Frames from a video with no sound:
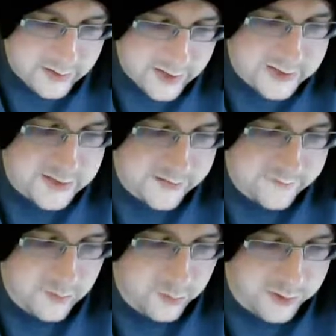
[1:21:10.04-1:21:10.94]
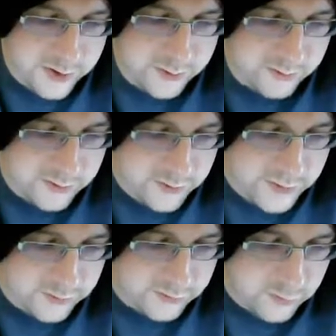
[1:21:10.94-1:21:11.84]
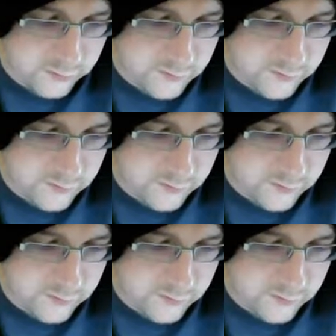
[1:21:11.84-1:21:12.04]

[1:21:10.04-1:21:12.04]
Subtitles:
have the Emperor's Children special rule.